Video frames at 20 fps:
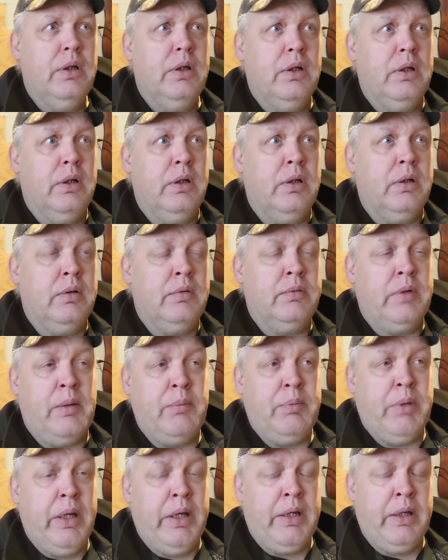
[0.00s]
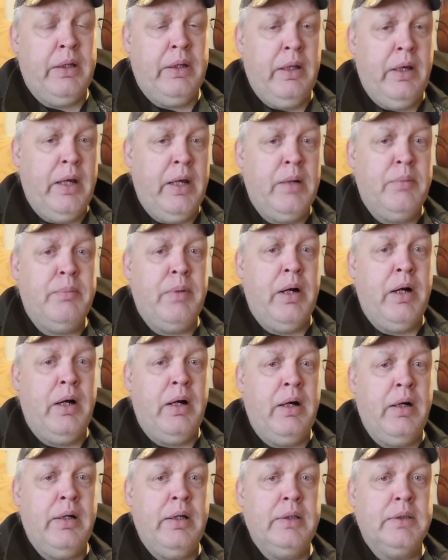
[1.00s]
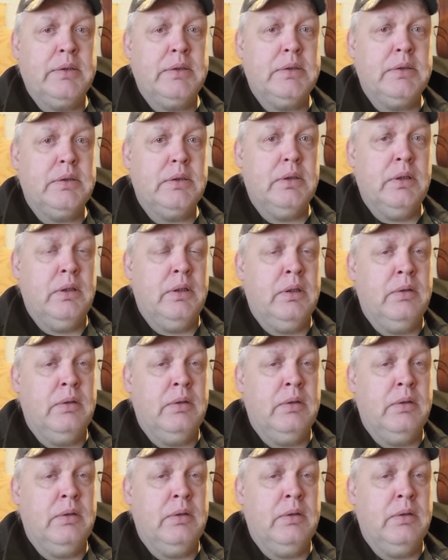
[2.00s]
I'm taking the antibiotics.